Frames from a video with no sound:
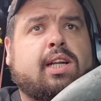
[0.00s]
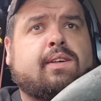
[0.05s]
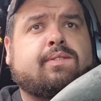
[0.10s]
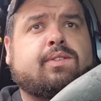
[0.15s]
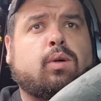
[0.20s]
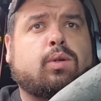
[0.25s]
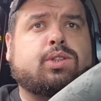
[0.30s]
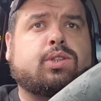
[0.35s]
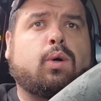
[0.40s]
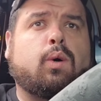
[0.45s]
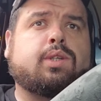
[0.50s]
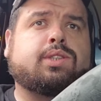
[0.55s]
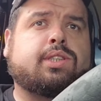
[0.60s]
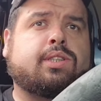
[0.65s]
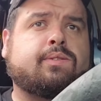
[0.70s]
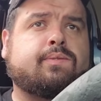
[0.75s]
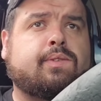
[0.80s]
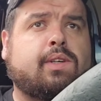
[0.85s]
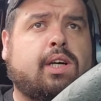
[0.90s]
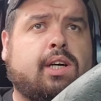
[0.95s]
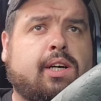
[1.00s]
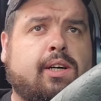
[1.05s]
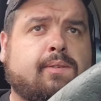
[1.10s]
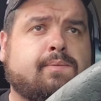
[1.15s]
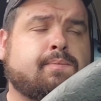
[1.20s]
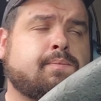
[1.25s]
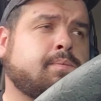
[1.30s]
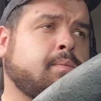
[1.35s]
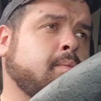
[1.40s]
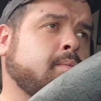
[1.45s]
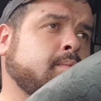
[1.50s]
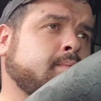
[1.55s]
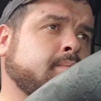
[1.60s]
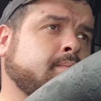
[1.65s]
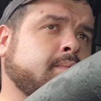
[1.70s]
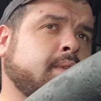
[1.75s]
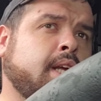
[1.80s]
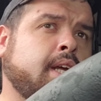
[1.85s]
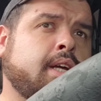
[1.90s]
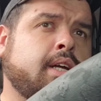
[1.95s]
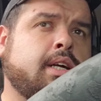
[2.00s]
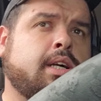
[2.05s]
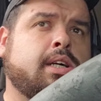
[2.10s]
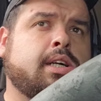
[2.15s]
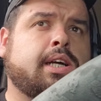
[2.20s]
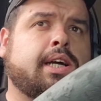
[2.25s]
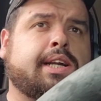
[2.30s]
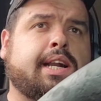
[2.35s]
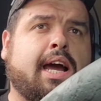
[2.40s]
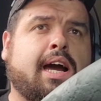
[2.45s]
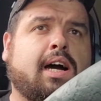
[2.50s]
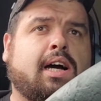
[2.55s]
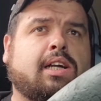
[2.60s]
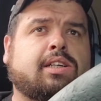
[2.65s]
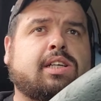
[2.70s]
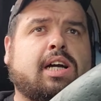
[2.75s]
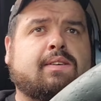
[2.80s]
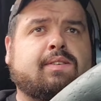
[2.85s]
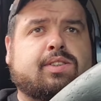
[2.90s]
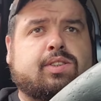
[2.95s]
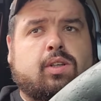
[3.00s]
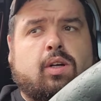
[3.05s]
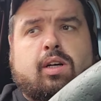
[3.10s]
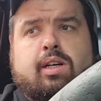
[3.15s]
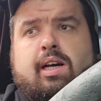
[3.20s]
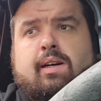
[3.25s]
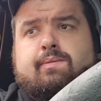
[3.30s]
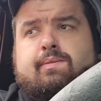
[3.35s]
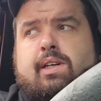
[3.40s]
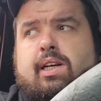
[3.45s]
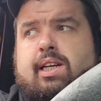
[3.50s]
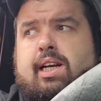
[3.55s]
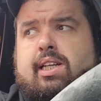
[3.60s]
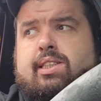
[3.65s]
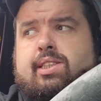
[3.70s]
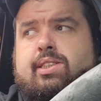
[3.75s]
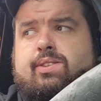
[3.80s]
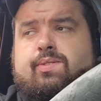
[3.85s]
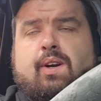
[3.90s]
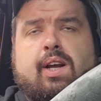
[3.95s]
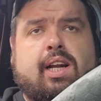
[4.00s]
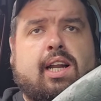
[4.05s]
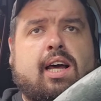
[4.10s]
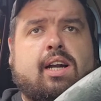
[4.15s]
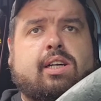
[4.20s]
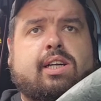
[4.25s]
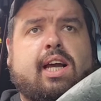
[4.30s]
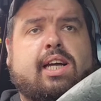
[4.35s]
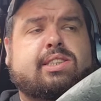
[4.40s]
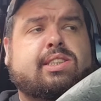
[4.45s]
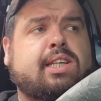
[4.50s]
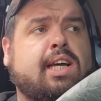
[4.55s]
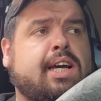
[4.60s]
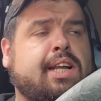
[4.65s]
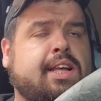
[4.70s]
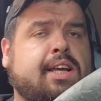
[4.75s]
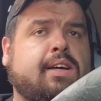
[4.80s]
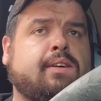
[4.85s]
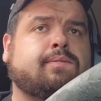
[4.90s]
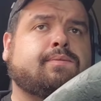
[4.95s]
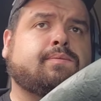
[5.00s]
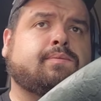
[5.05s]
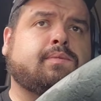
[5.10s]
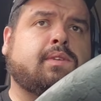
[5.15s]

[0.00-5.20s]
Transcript: I live in North Georgia. Uh, and now I drive a truck. I'm, I got this Freightliner Cascadia.